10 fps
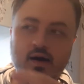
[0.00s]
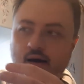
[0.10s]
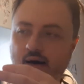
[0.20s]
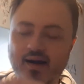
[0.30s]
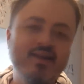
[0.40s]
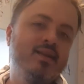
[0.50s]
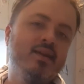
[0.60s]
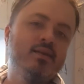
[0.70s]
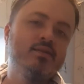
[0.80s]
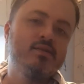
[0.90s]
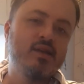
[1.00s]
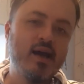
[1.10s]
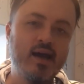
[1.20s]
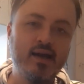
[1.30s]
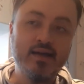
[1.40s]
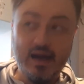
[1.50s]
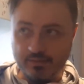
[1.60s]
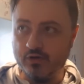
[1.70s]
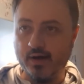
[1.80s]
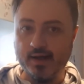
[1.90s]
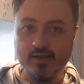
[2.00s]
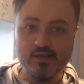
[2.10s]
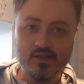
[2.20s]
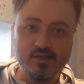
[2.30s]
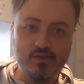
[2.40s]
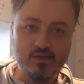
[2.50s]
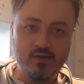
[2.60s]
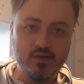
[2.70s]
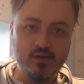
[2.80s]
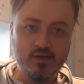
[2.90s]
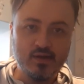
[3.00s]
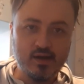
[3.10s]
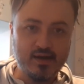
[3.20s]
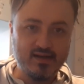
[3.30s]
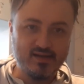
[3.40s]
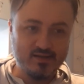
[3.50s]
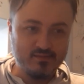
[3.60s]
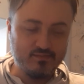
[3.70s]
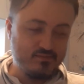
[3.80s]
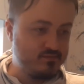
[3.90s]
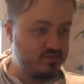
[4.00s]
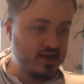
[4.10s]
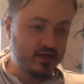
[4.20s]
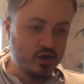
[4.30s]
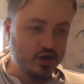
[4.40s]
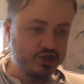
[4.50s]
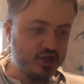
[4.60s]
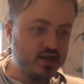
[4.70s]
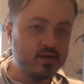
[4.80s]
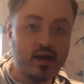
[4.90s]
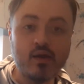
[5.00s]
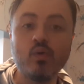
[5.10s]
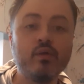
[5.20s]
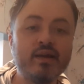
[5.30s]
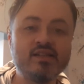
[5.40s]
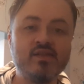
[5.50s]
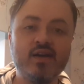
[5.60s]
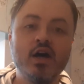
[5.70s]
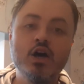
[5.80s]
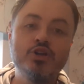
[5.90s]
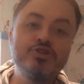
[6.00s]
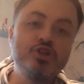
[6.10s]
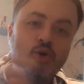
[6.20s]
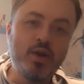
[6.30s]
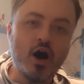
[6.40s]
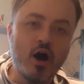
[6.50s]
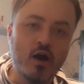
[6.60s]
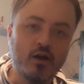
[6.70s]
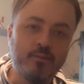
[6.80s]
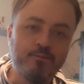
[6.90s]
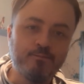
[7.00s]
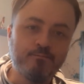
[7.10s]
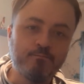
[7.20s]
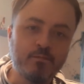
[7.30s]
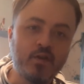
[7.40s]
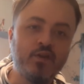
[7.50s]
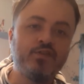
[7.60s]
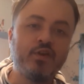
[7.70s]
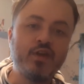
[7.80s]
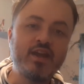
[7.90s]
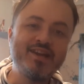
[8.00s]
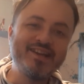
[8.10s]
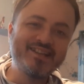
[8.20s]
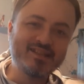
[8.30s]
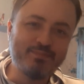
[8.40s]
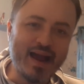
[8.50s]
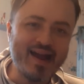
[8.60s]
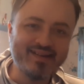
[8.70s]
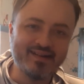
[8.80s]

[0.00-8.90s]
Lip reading: ideas and upgrades and technology and all the rest of it to an arc. So they can expand an